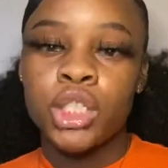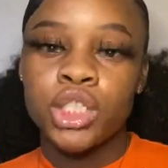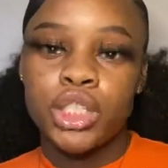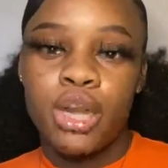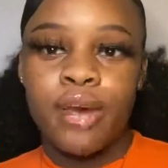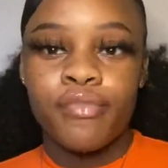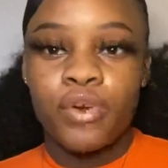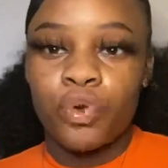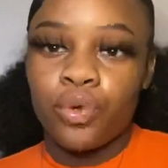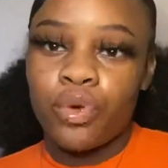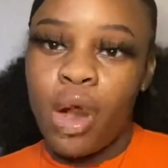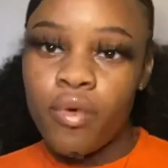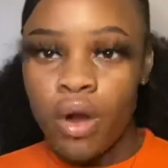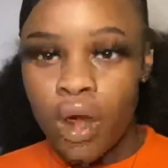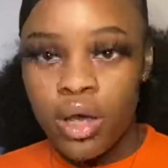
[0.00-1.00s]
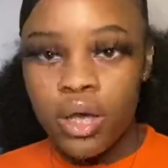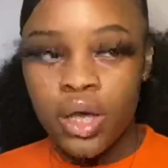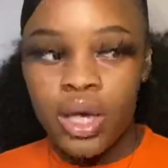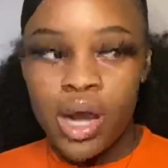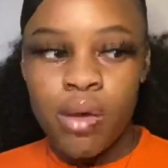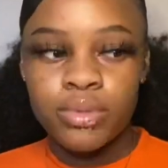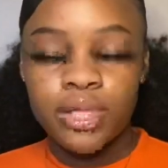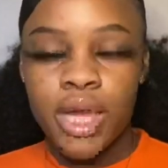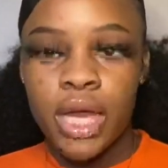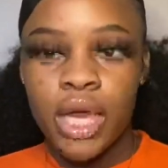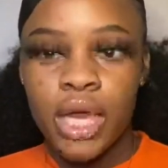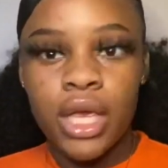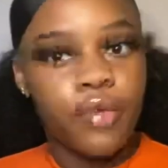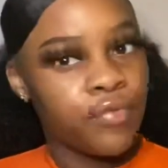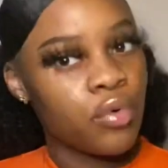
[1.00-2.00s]
should I fuck with Rara? And I was like,
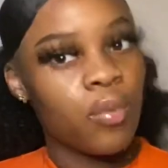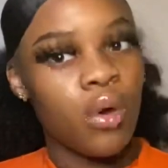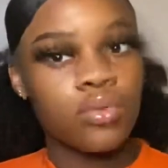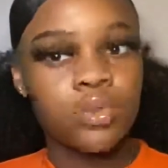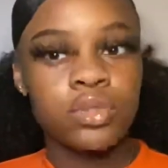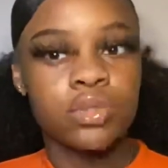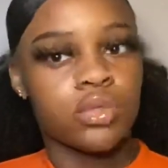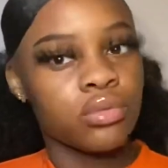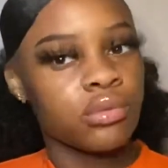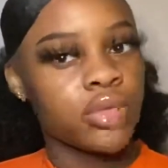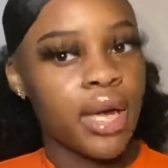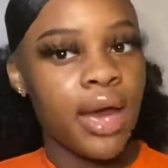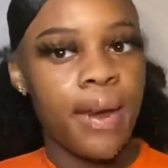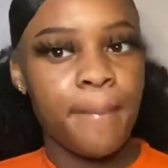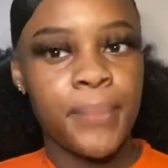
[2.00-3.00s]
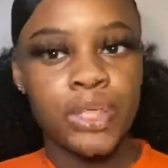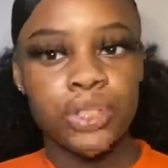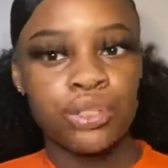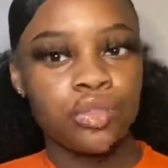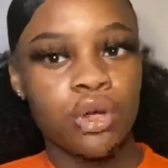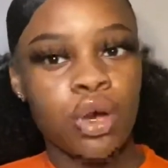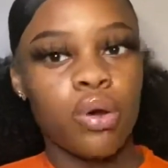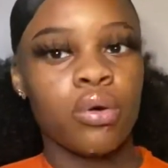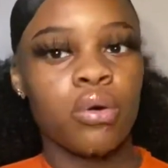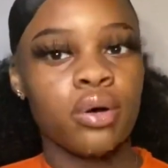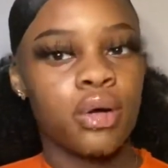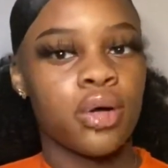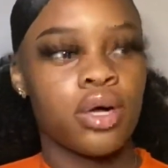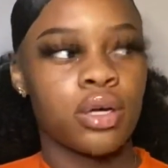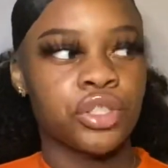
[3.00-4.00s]
if you want to, yeah, but you
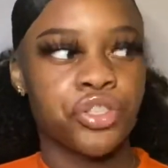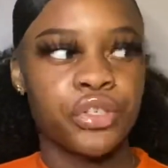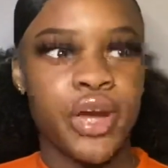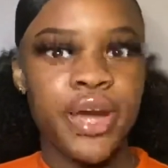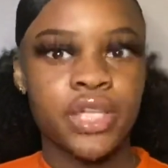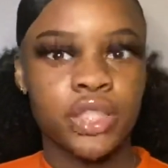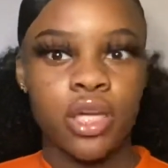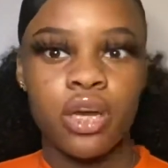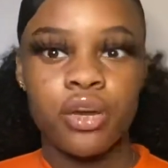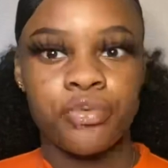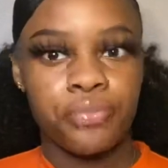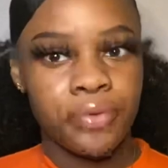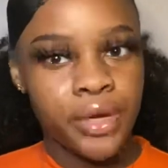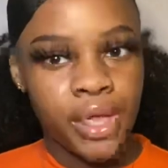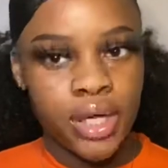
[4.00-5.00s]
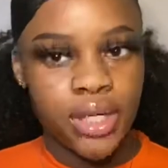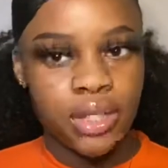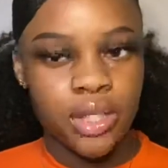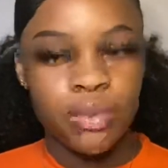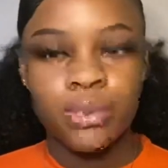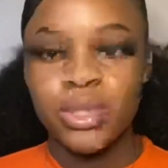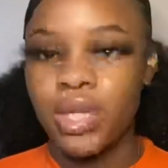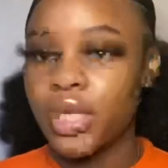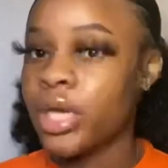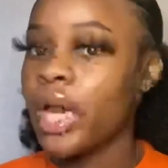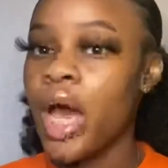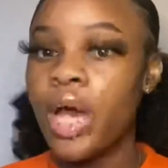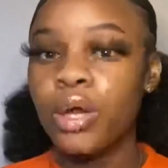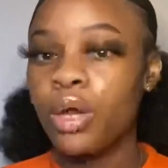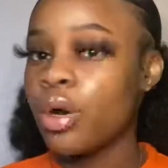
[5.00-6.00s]
know, Trash and her friends. He was like,
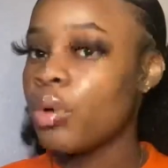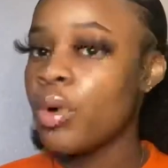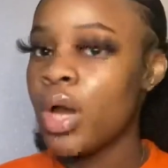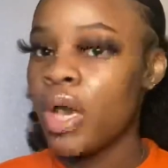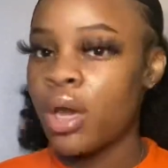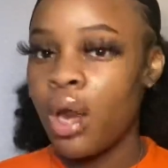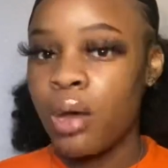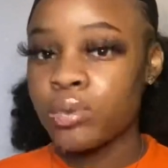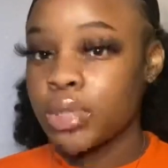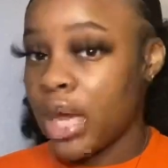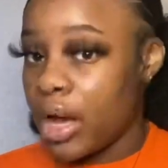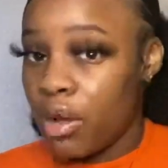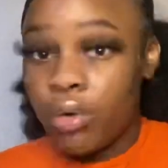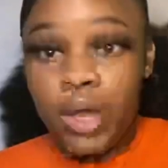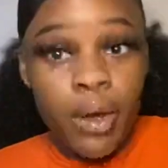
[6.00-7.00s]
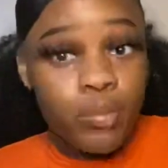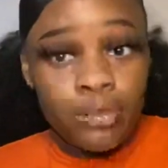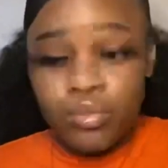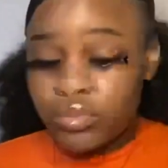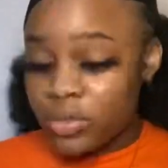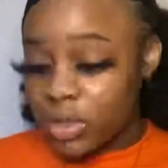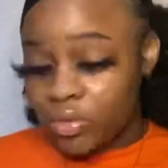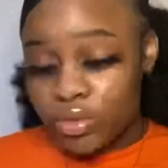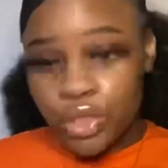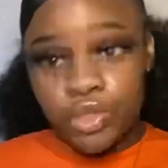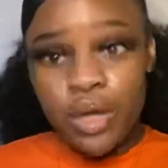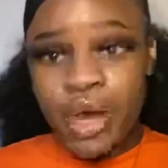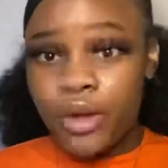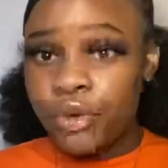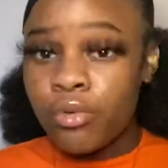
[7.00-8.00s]
yeah, I know. I was like, okay, well, do what you
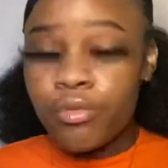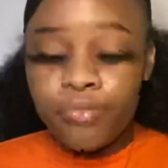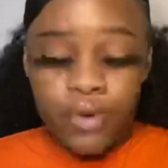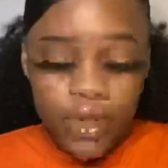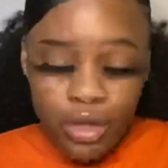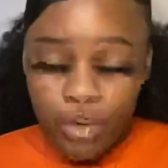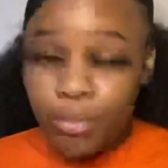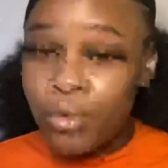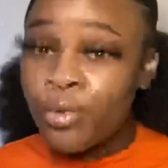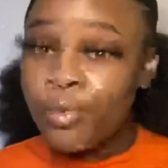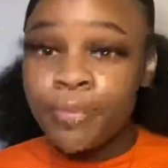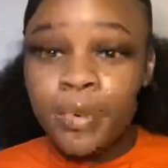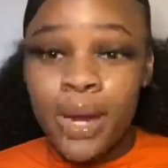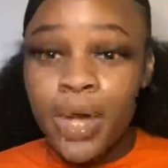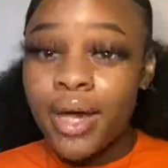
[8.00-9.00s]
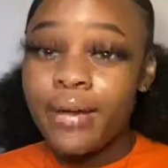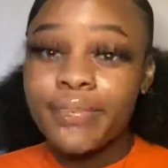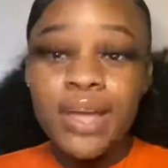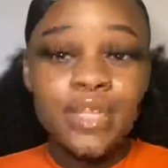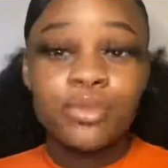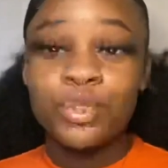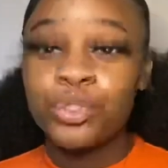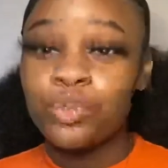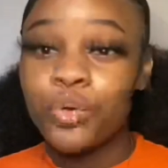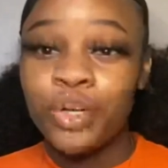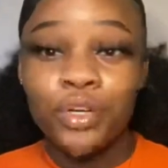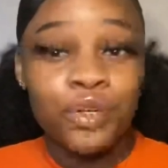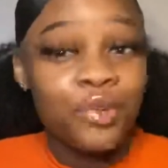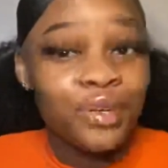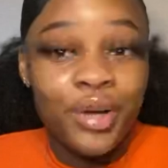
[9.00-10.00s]
gotta do for your move, play. That's what you
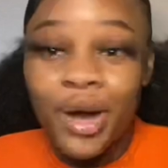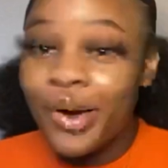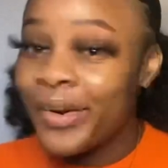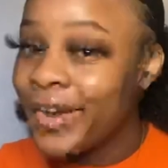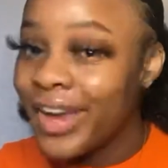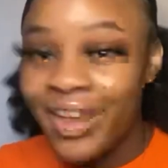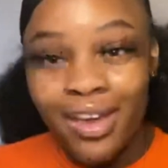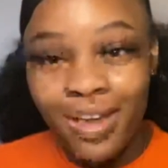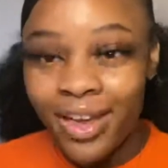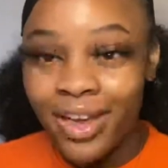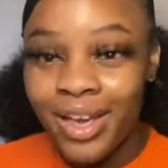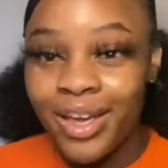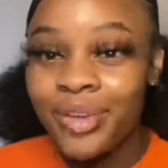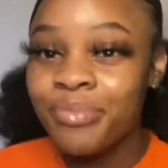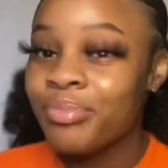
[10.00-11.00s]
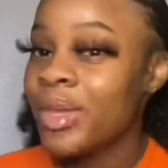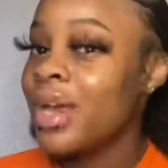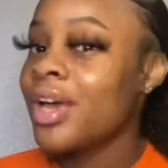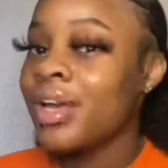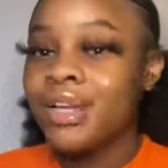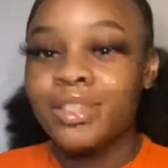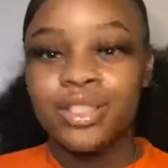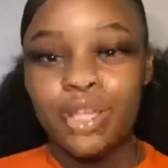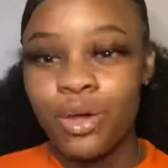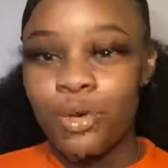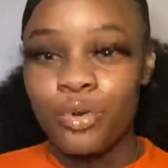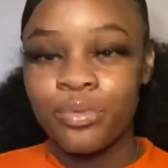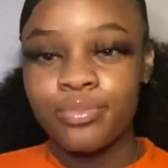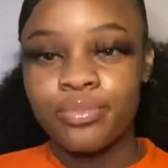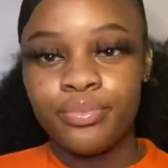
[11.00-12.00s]
wanna do, to go ahead. So
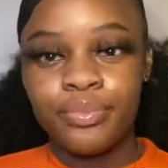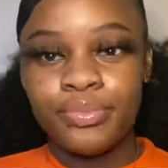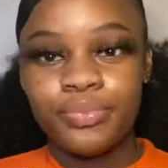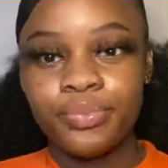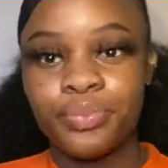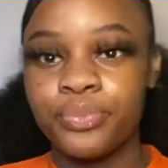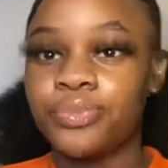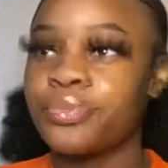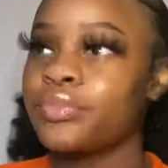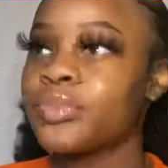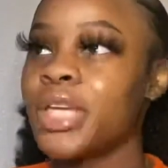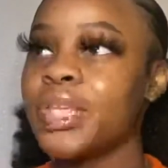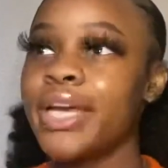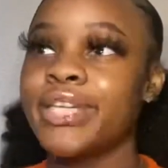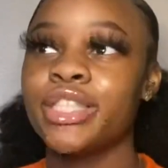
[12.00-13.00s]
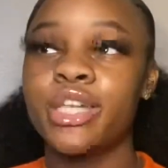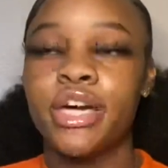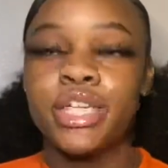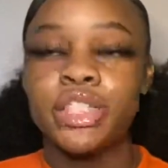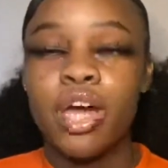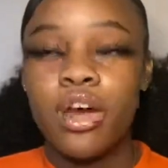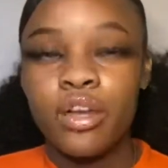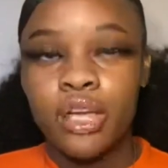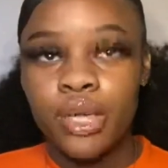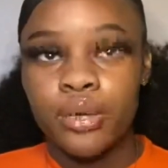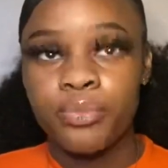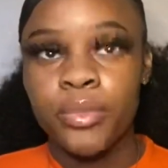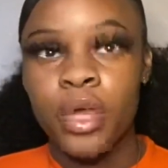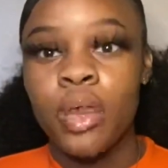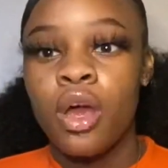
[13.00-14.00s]
they started talking
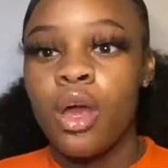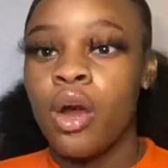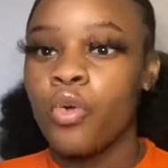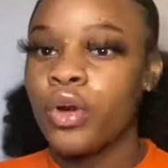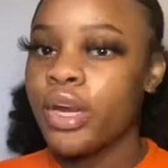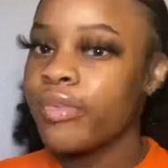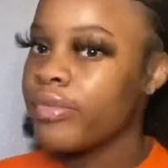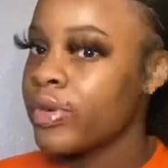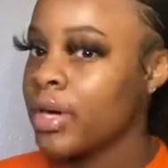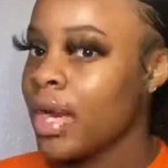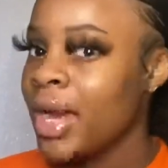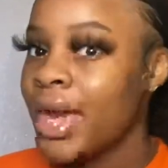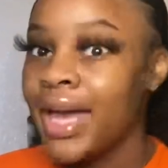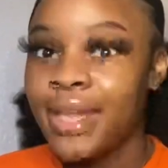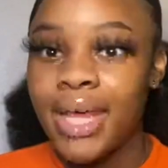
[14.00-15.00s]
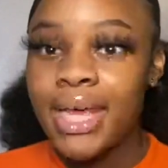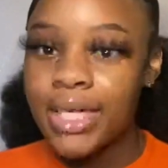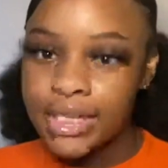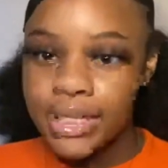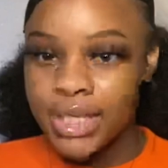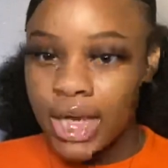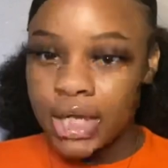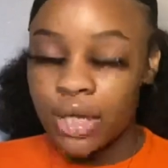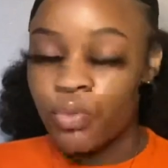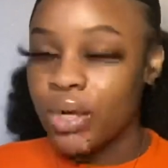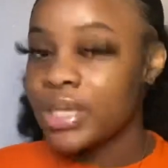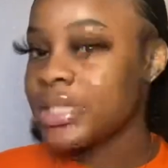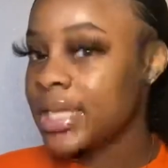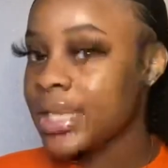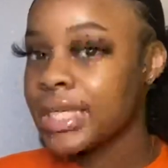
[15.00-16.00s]
or whatever, and they get together. When
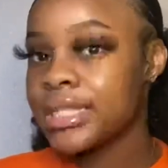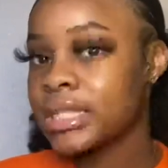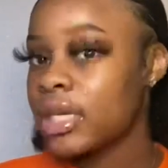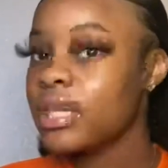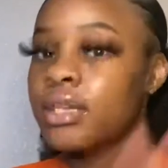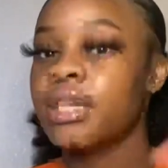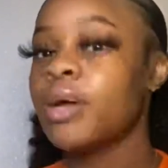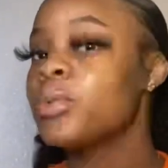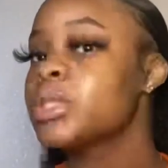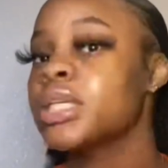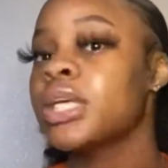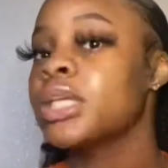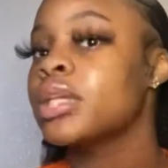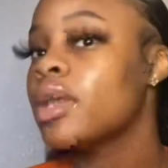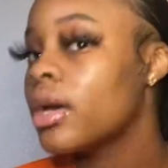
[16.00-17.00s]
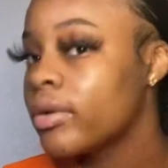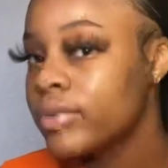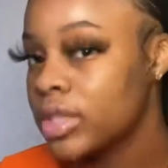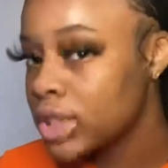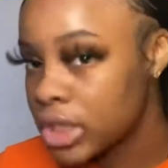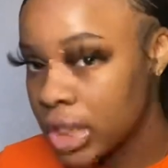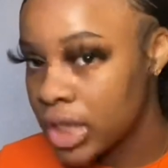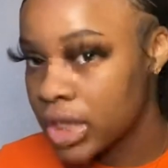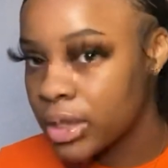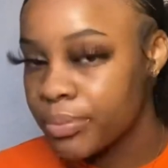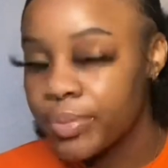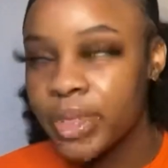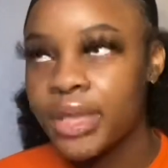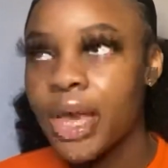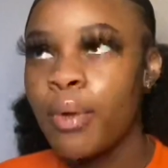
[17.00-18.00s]
I say they get together, they was in love with each other,
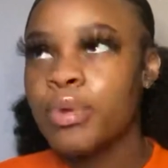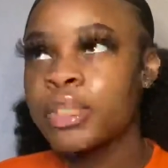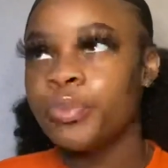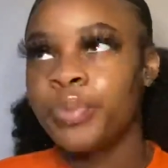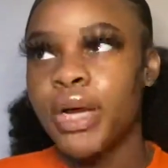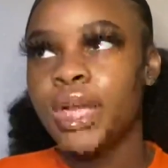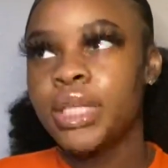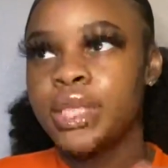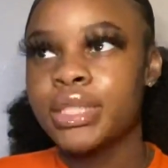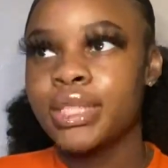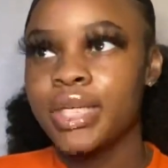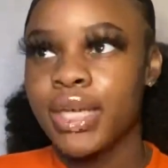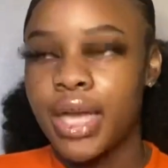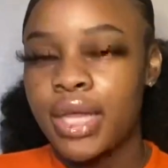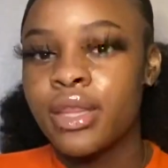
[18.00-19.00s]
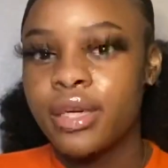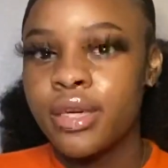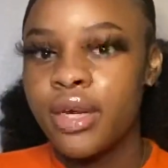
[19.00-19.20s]
but they was barely together.